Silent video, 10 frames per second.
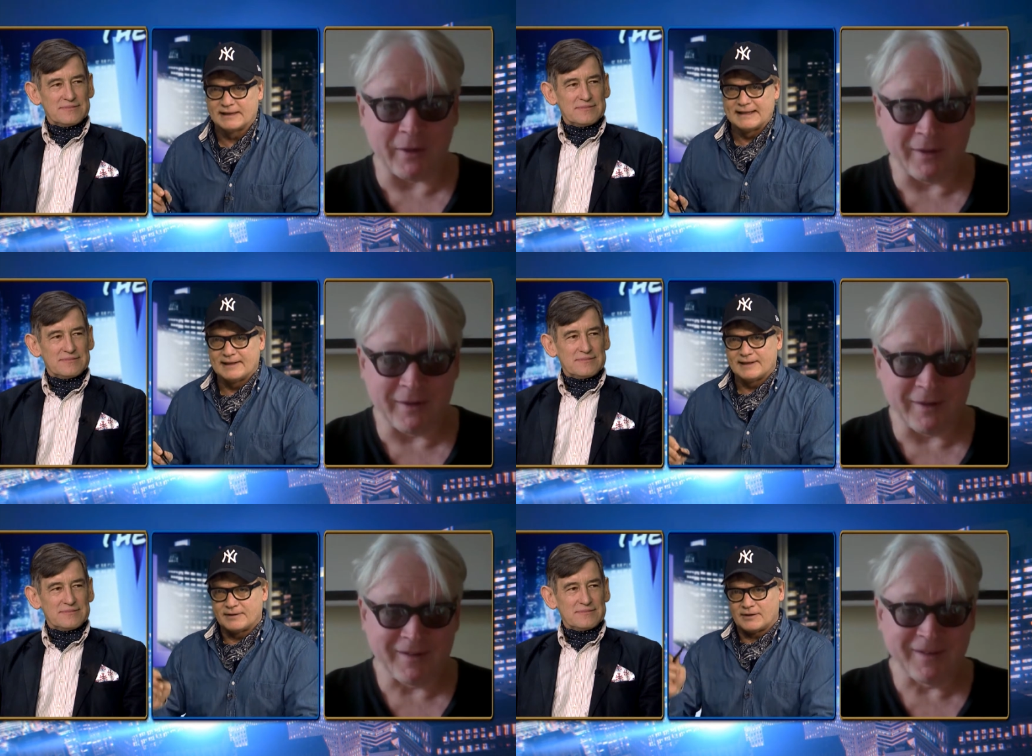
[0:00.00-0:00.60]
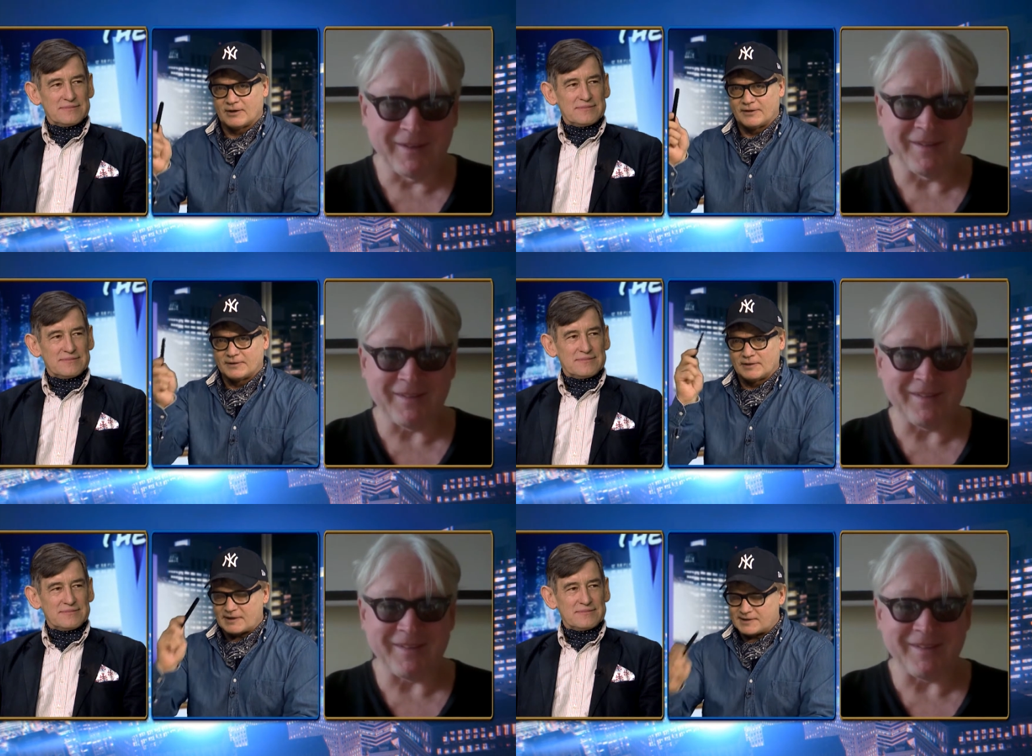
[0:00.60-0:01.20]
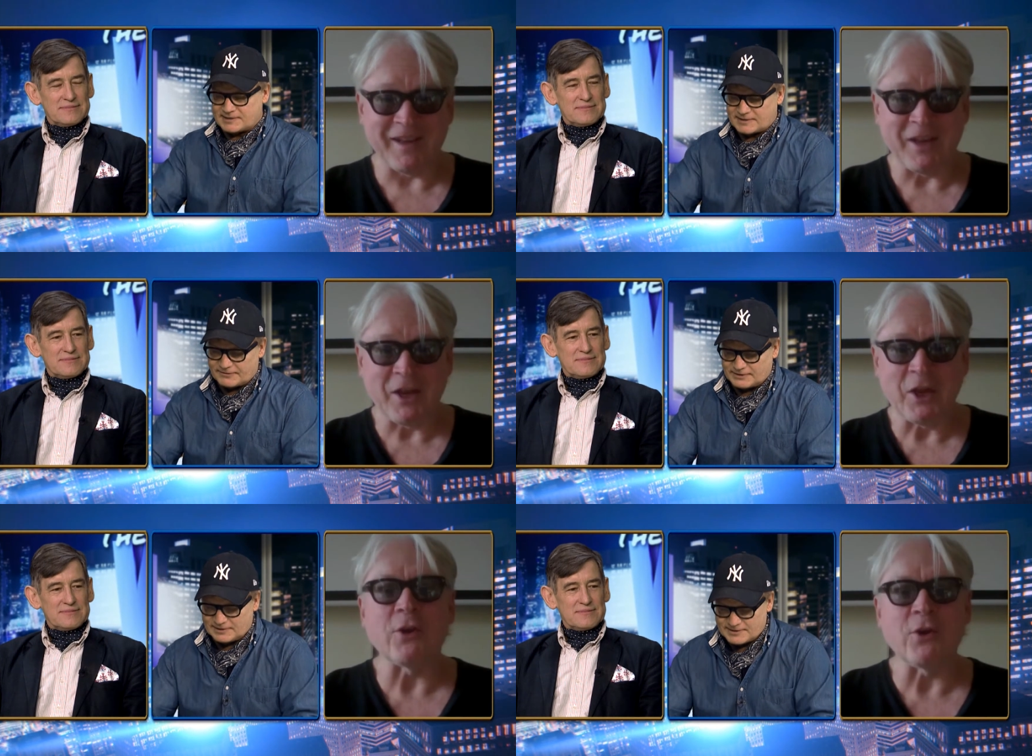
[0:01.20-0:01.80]
Speaker 1: Nuance. On the lucky
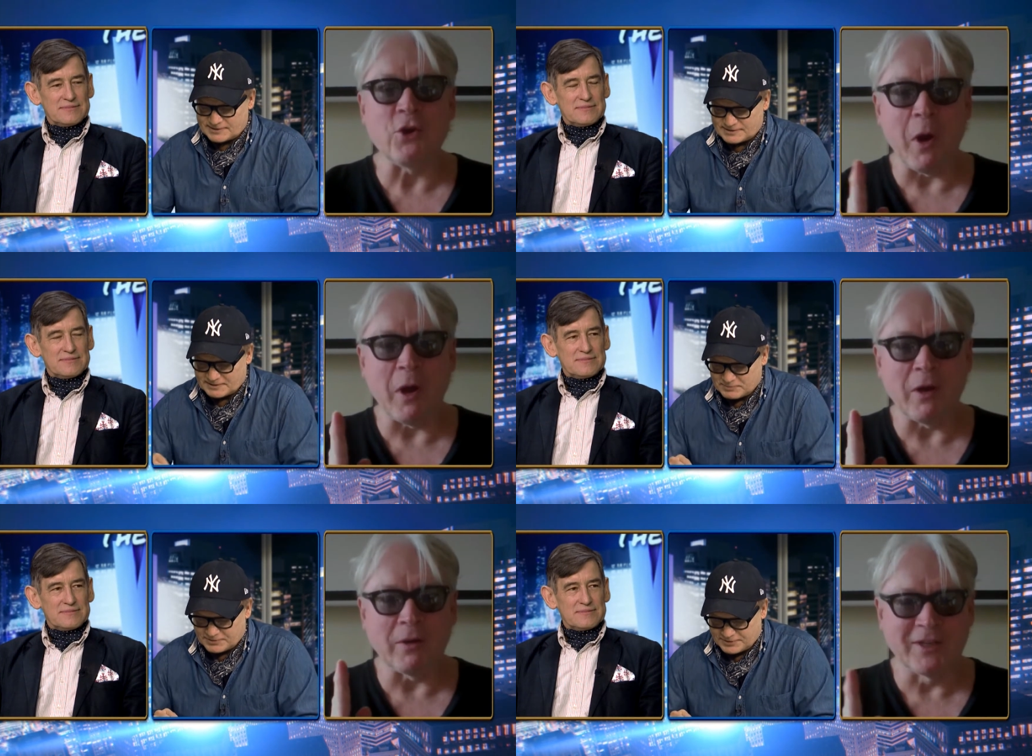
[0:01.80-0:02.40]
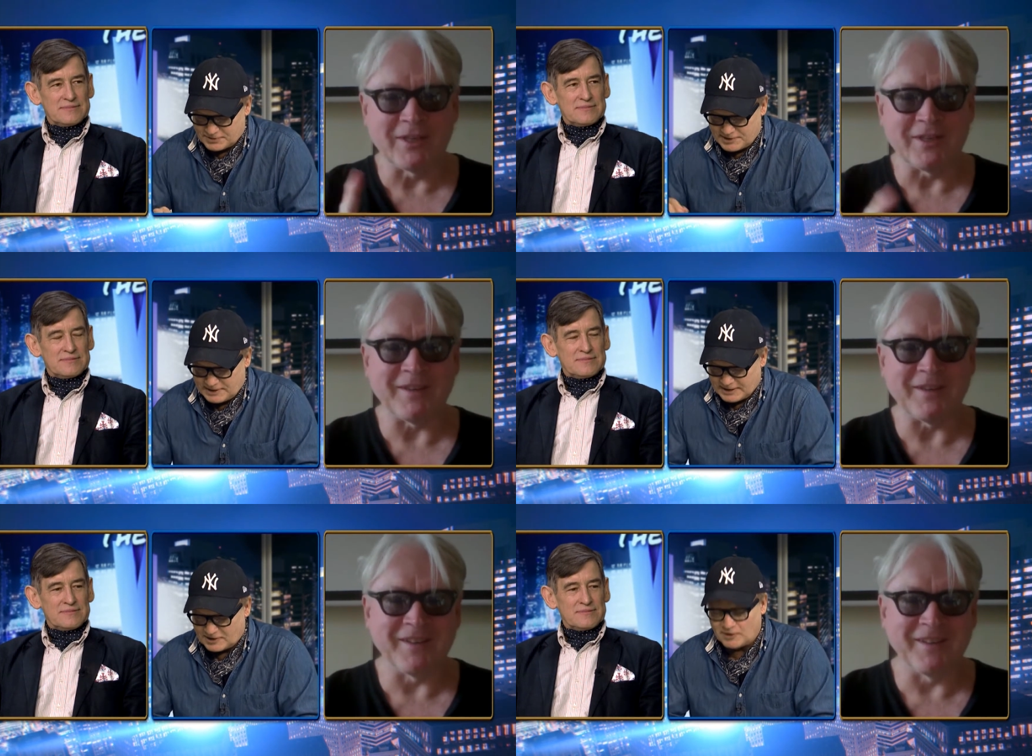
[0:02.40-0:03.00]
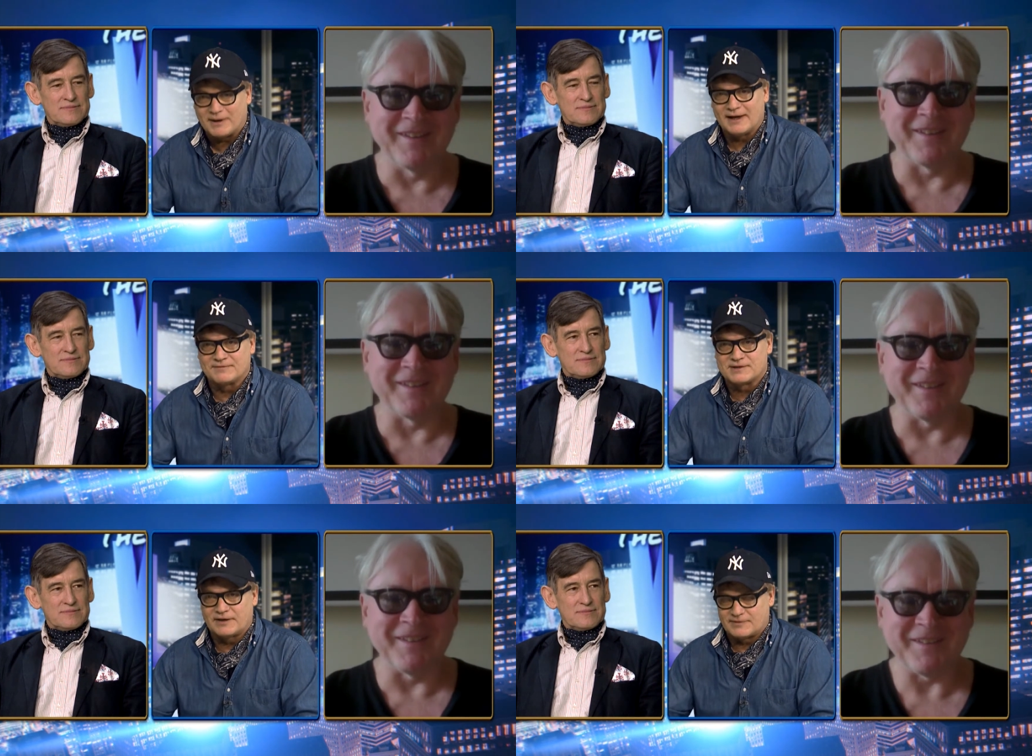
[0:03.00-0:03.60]
seven list, number three. I hope I
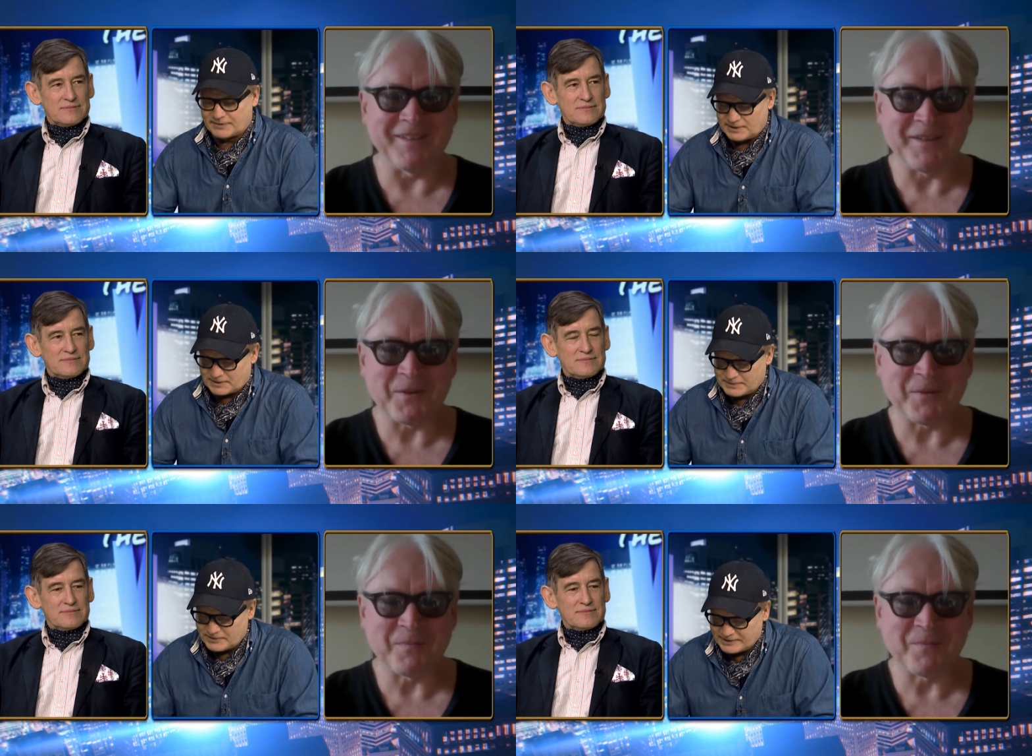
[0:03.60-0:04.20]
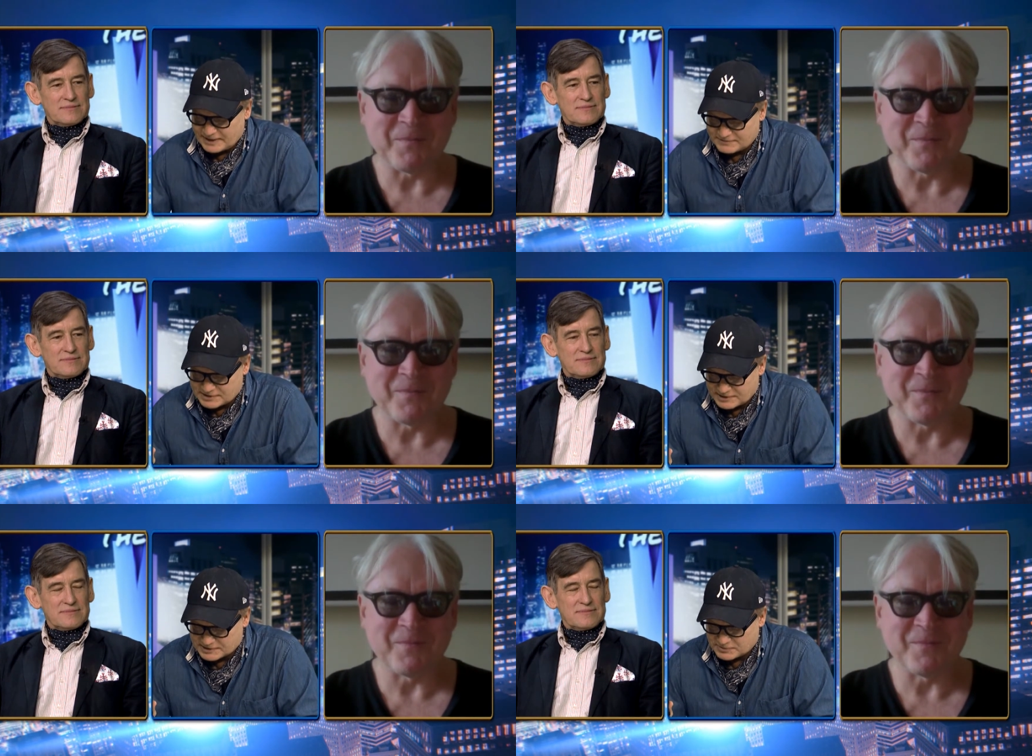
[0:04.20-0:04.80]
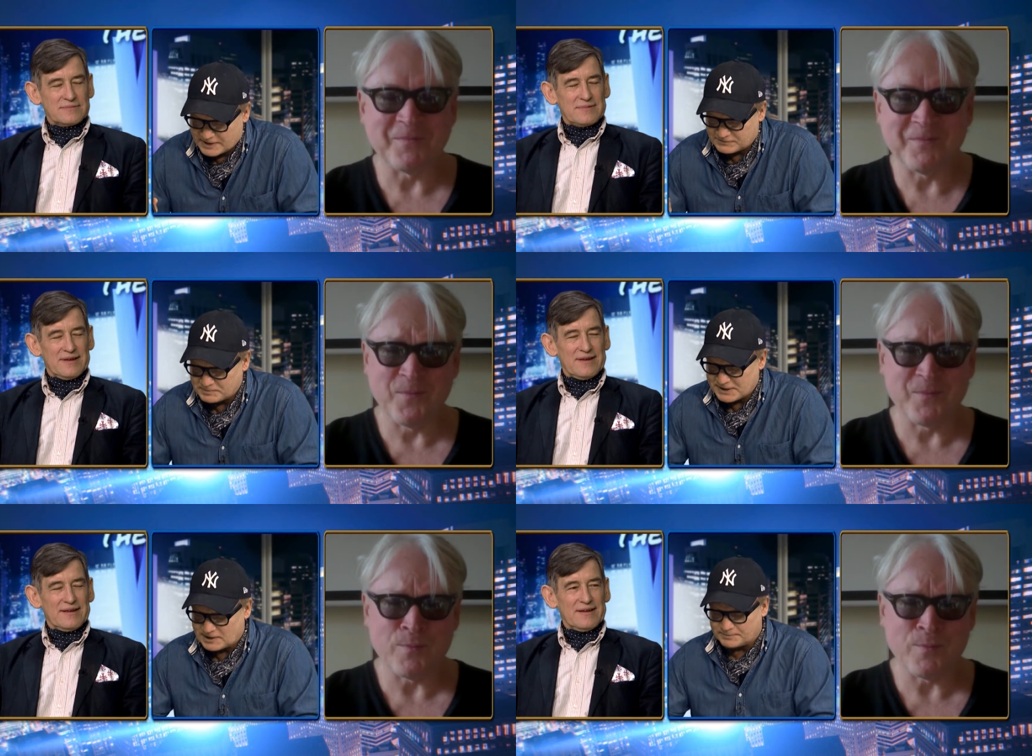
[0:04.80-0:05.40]
have seven. I think I may only have six. We have
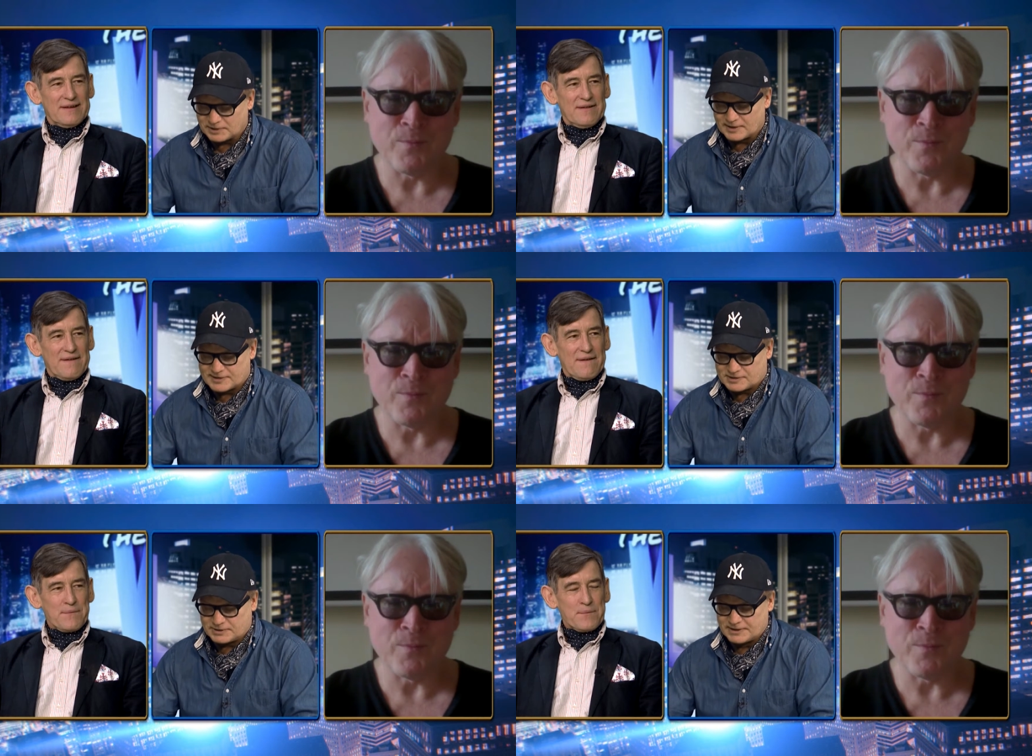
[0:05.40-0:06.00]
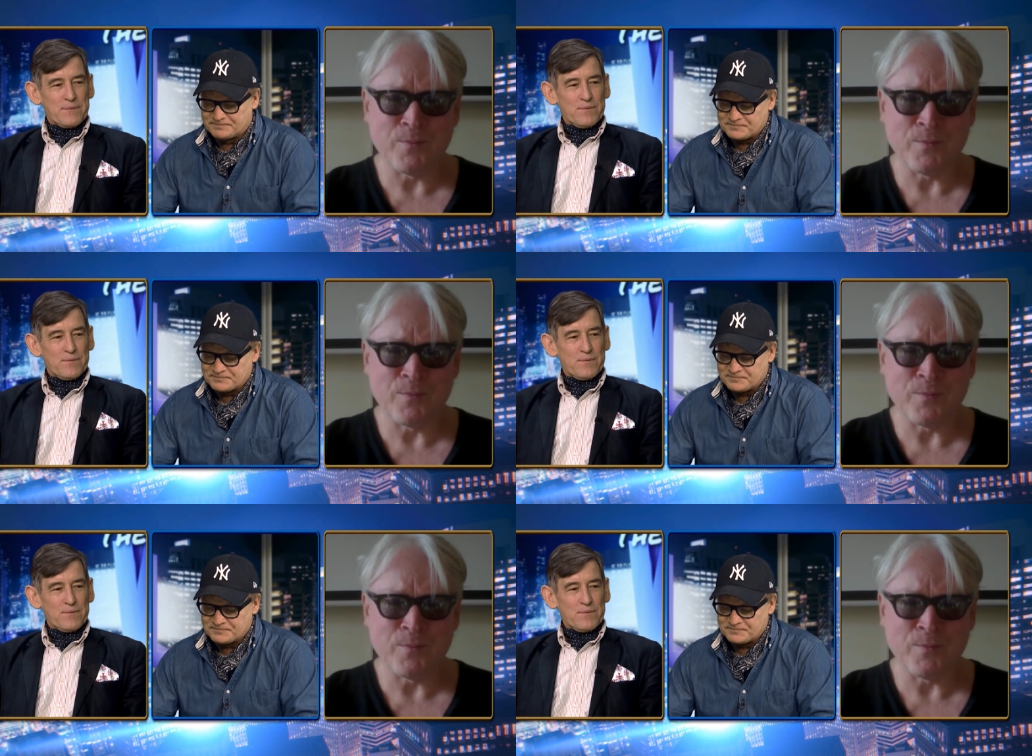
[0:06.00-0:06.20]
to make up the last one.